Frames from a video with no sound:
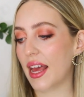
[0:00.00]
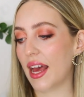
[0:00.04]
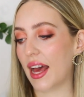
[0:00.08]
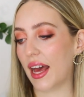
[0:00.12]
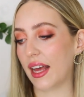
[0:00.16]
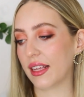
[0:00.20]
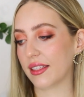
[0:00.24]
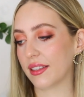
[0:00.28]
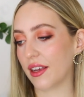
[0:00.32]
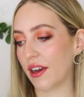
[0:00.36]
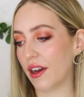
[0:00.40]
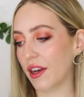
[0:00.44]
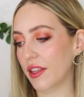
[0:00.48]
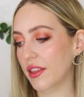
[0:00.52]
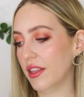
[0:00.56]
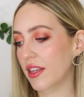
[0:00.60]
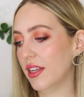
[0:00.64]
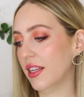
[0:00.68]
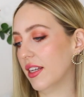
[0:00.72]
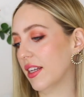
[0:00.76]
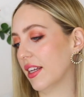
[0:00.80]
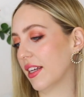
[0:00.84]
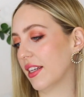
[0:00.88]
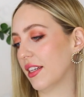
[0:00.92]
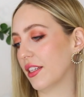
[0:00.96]
As Arthur
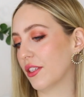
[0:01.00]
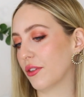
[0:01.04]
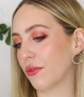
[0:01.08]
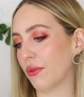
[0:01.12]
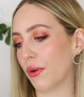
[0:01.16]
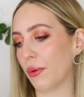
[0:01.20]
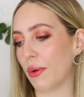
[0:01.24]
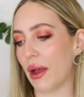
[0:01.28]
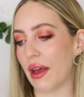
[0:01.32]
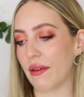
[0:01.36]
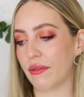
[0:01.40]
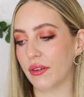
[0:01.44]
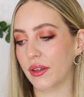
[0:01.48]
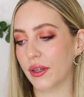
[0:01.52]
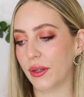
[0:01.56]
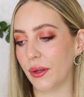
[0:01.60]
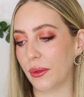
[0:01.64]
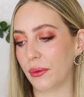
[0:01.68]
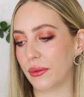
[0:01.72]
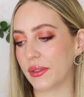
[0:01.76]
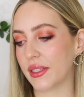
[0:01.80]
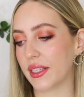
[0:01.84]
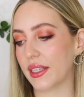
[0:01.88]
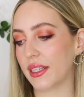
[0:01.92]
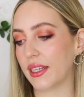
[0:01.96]
and Linus grow ever
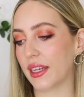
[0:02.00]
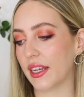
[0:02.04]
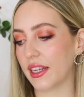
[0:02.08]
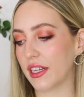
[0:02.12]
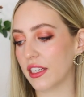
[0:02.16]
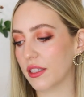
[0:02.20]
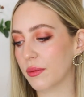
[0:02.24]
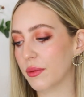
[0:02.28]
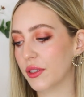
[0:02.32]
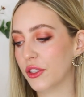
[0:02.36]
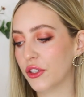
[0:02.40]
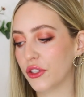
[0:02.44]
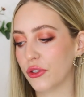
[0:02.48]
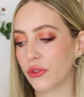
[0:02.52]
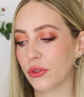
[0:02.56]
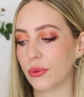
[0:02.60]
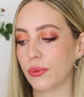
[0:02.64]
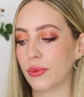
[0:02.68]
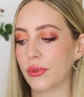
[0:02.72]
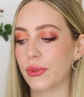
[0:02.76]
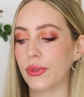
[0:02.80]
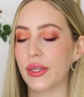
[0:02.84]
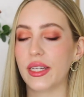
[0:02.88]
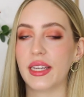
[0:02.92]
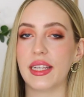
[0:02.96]
closer, Linus must choose
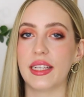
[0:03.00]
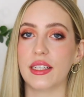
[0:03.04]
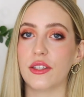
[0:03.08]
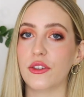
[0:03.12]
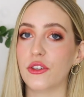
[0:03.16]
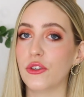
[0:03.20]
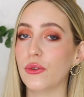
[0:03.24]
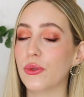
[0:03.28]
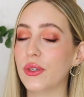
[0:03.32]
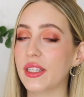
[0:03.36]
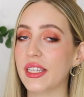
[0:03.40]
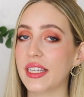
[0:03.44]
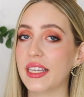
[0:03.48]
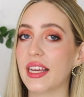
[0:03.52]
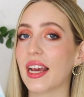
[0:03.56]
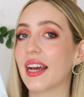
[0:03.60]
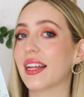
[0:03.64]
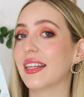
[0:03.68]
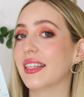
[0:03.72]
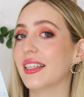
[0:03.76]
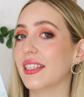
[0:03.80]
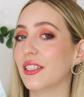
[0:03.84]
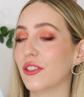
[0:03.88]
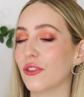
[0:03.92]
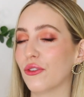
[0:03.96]
between his duty and
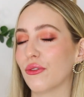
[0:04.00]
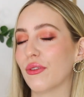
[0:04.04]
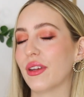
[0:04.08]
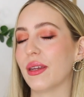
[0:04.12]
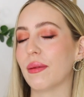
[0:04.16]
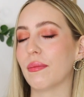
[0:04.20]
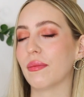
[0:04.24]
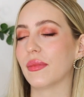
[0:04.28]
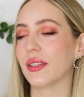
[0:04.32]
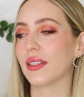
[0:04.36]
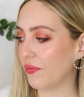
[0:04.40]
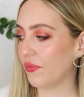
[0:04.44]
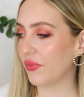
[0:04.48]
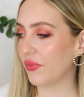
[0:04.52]
his dreams.